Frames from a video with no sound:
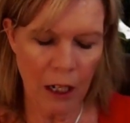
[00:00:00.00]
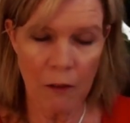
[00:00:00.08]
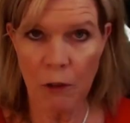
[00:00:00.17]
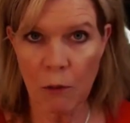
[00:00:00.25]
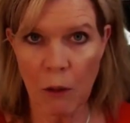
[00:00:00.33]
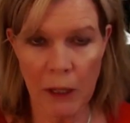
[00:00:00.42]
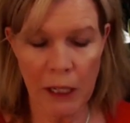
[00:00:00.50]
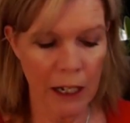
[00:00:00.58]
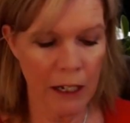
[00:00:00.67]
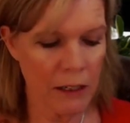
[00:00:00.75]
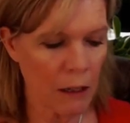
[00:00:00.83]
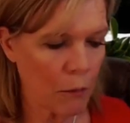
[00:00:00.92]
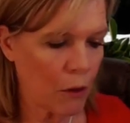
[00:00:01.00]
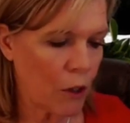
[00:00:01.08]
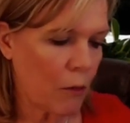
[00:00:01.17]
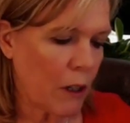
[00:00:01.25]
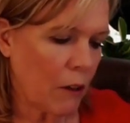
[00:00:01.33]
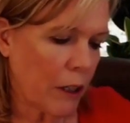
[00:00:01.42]
If you want my case number and
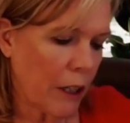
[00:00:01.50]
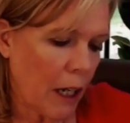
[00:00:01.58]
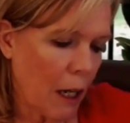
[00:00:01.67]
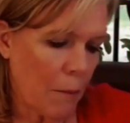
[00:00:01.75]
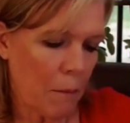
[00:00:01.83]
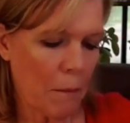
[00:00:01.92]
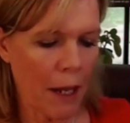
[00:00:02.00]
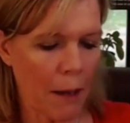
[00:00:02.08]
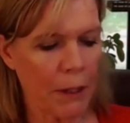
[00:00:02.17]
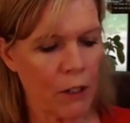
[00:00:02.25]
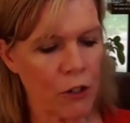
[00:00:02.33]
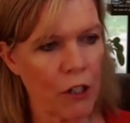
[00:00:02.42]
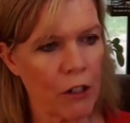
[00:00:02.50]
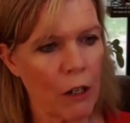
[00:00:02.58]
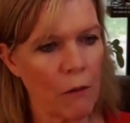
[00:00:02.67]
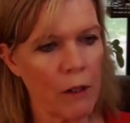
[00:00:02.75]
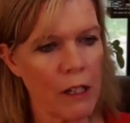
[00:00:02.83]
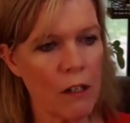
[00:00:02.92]
you want to look it up, I'm happy to share
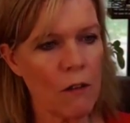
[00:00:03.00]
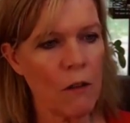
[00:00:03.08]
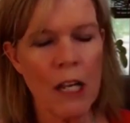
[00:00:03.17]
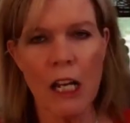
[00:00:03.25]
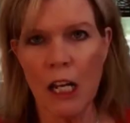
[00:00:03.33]
that with you.